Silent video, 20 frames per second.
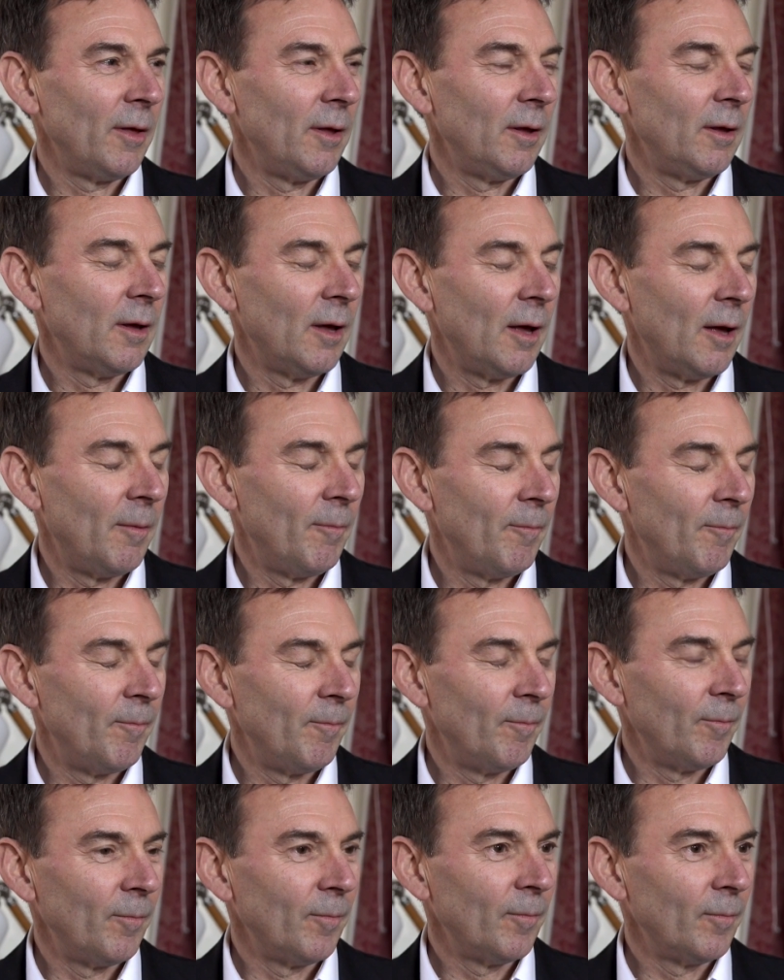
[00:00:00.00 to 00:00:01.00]

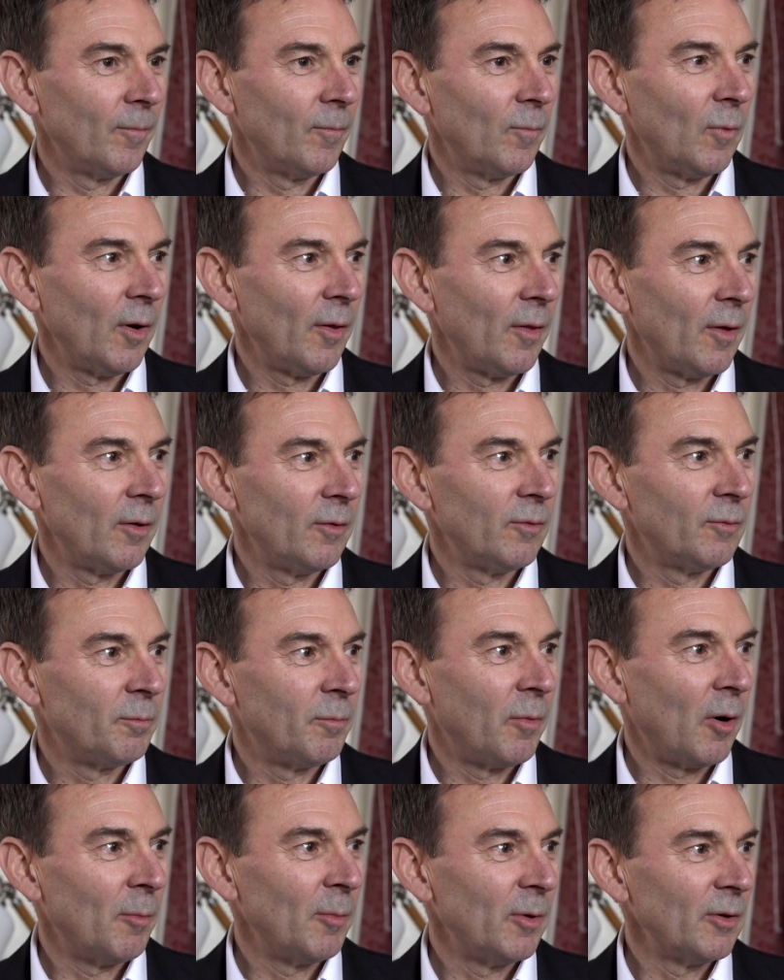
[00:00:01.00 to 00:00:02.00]
sometimes just having
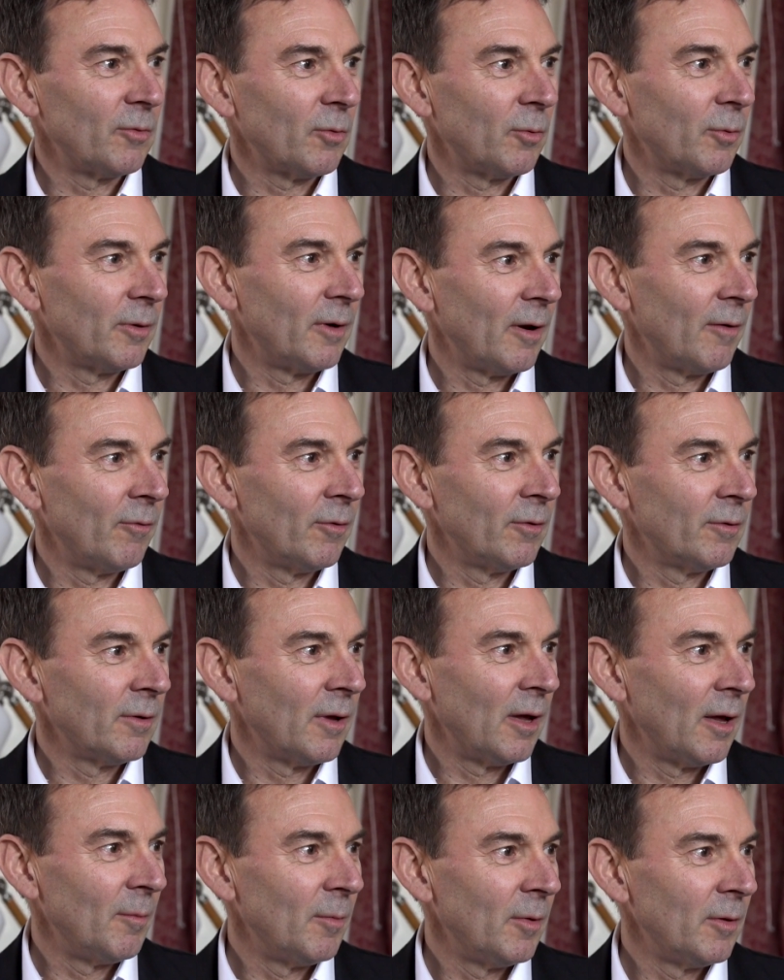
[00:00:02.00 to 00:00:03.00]
Chris to talk to
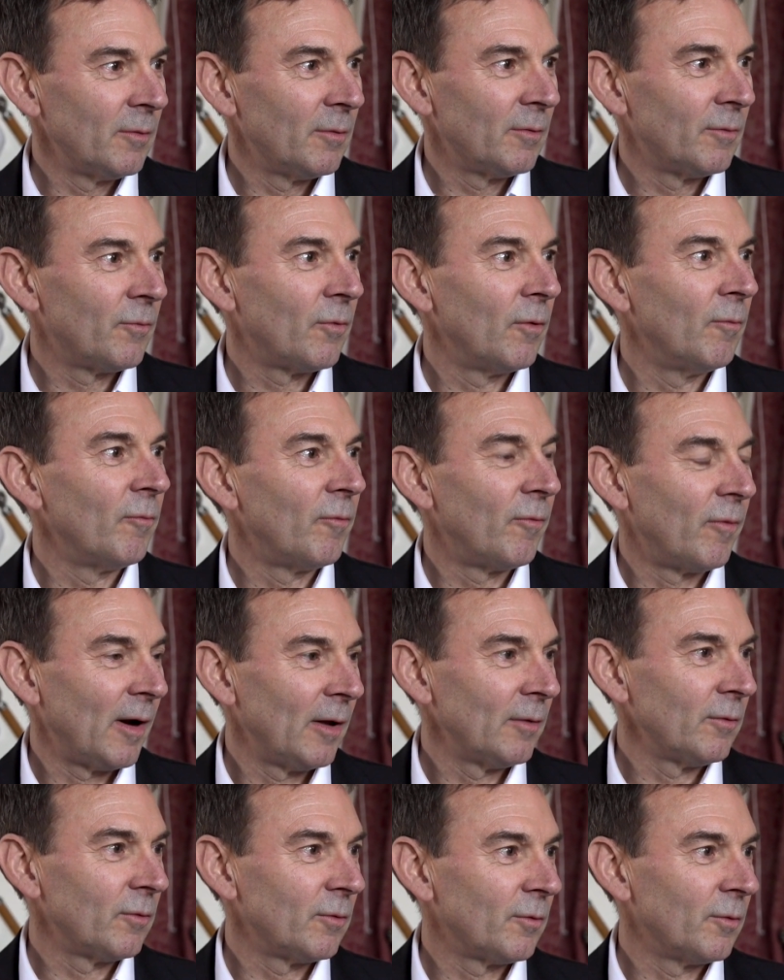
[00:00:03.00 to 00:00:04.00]
and
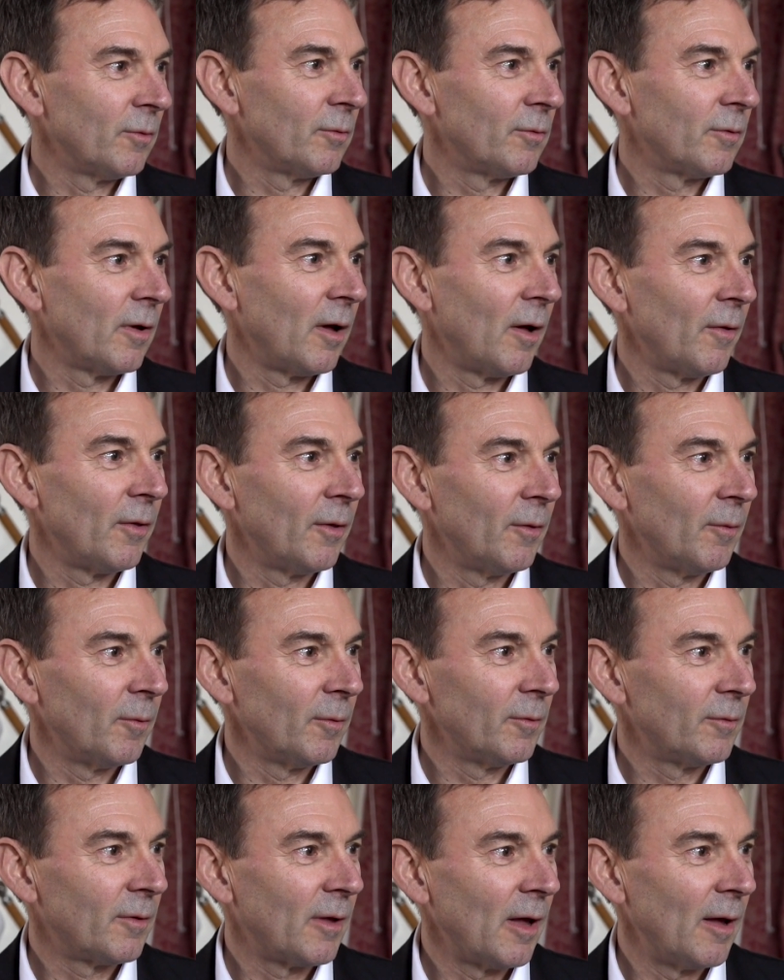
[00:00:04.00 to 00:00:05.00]
say, yeah, you know,
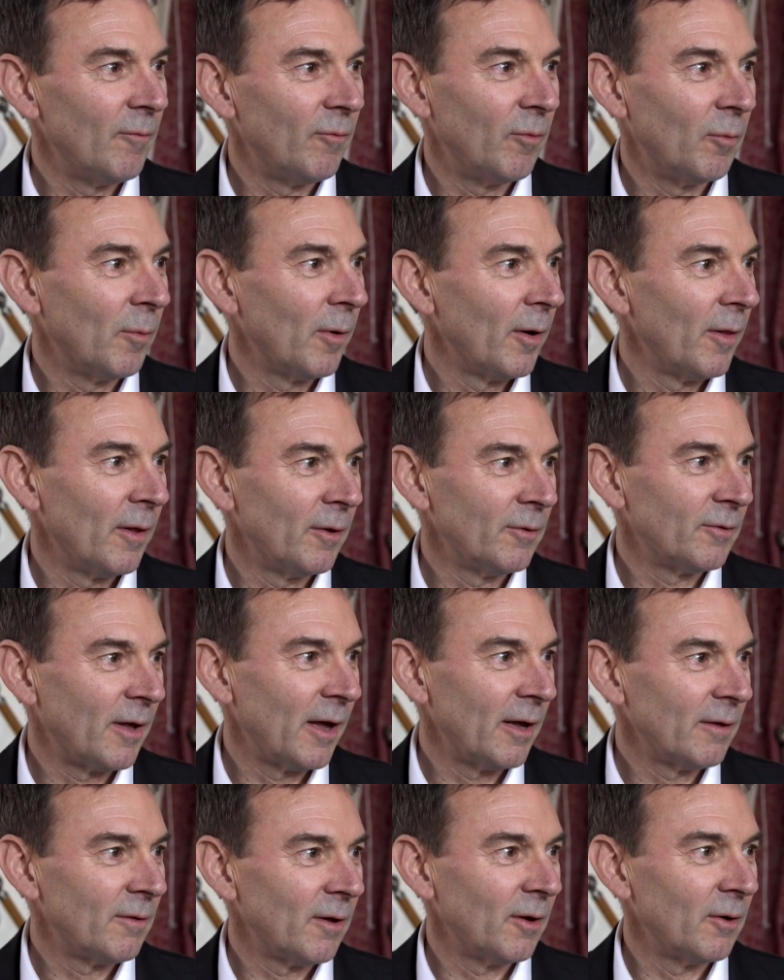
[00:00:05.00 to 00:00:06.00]
you will be
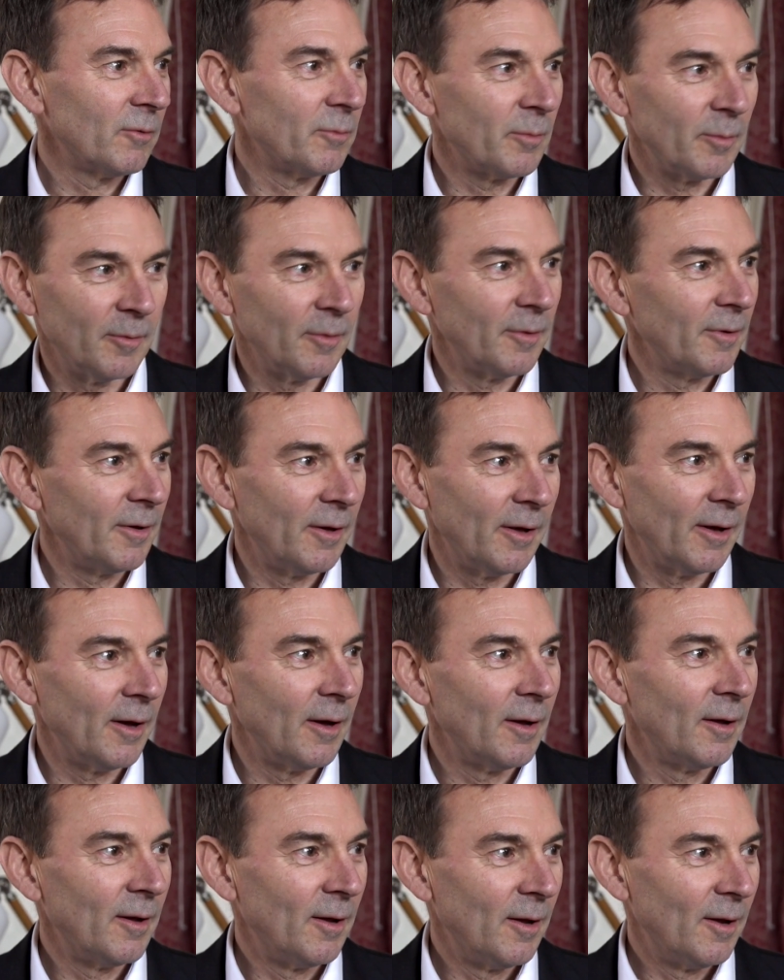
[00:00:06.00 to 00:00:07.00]
feeling that, that's
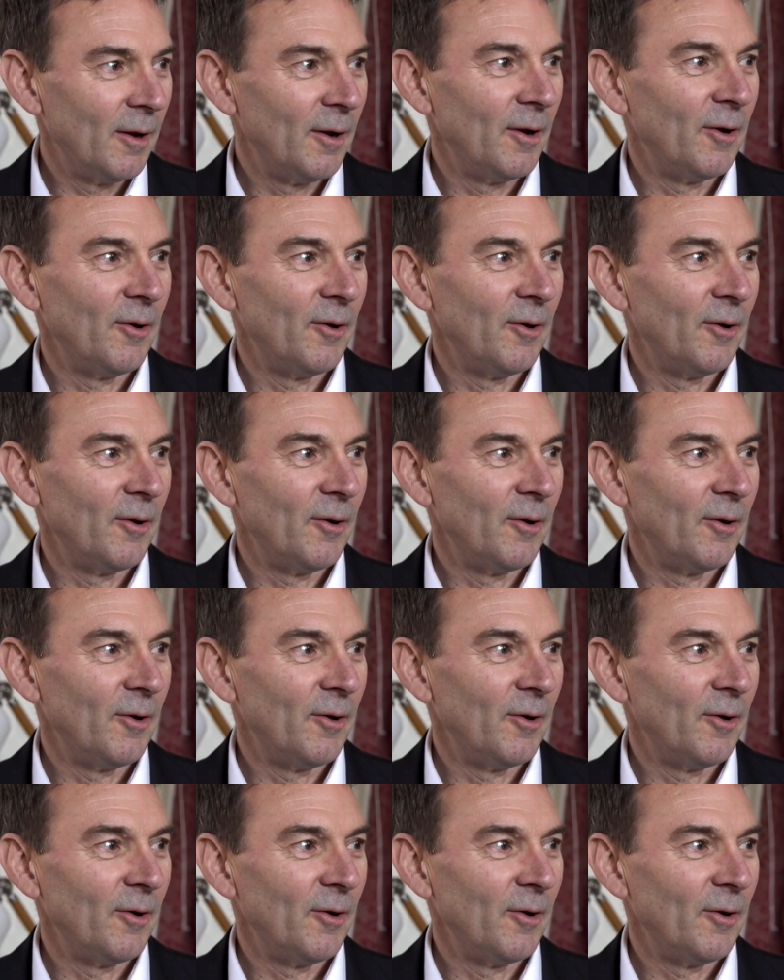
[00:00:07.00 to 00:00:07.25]
fine, or,